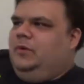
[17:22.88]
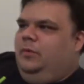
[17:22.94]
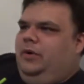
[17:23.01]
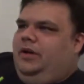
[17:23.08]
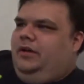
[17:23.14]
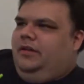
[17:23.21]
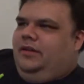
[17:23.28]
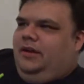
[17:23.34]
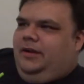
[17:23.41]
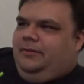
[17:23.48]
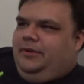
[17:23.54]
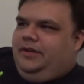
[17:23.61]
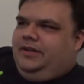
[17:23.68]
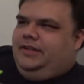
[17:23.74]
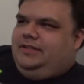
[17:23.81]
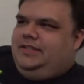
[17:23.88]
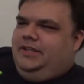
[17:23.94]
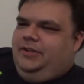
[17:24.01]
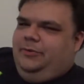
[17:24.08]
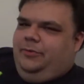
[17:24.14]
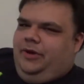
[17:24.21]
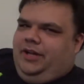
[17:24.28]
Well, I'm going to
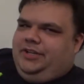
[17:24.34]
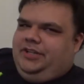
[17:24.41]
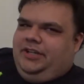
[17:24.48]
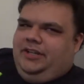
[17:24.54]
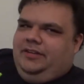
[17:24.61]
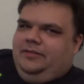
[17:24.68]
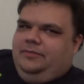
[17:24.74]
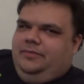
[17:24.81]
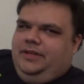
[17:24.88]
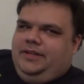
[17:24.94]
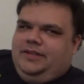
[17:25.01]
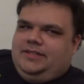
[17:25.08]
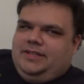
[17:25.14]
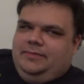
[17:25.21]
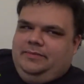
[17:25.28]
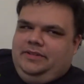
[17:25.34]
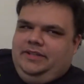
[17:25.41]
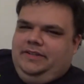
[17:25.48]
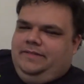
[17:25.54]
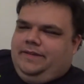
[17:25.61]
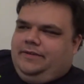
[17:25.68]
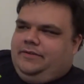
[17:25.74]
continue watching it because I
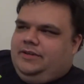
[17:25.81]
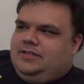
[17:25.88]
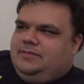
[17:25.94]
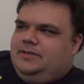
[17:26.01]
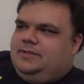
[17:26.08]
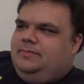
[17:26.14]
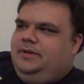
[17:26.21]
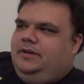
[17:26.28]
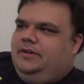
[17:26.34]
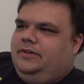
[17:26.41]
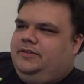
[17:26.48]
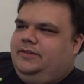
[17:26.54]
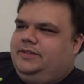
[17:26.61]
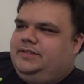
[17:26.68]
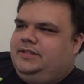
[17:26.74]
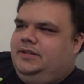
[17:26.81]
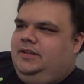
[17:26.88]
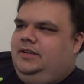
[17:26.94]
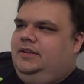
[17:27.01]
believe in Christmas miracles.